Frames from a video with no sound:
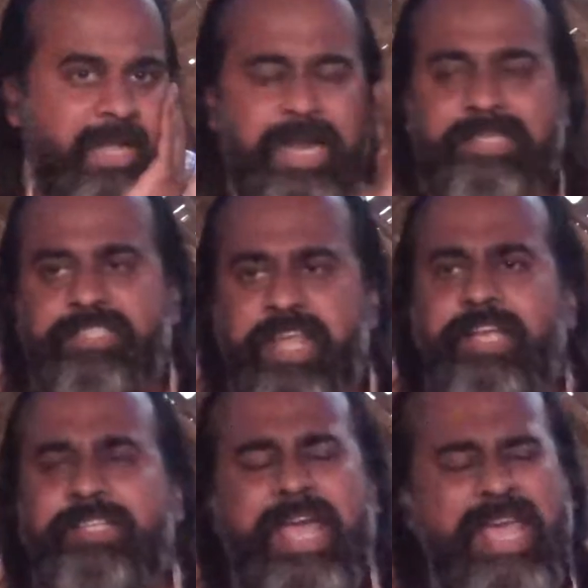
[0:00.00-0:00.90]
Let's
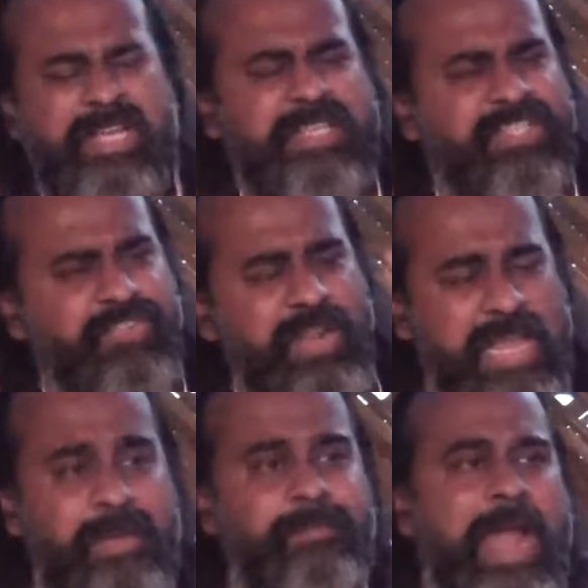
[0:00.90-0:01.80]
take the
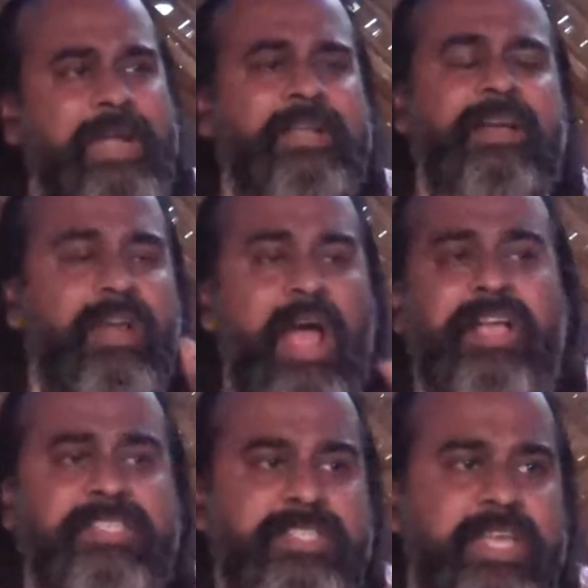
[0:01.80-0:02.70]
extreme and
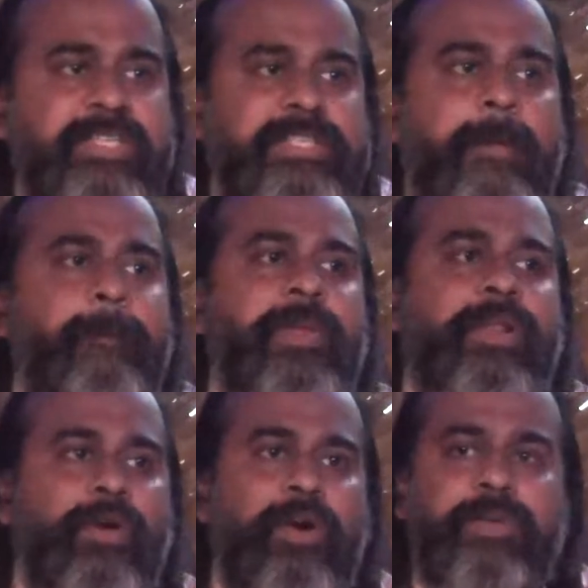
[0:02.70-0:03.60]
crass
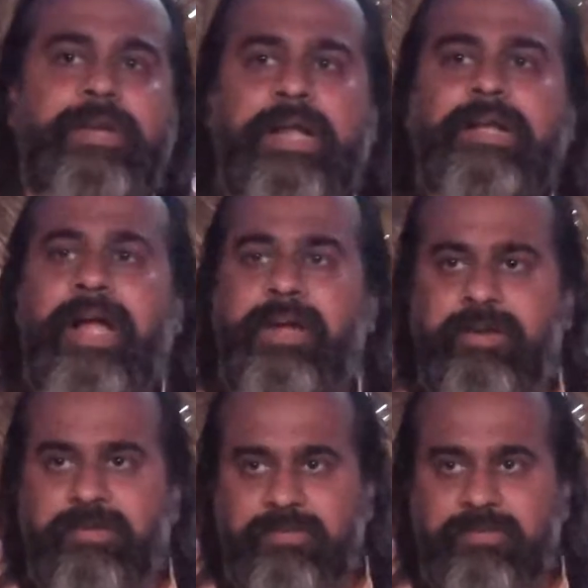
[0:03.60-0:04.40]
example of a drunkard.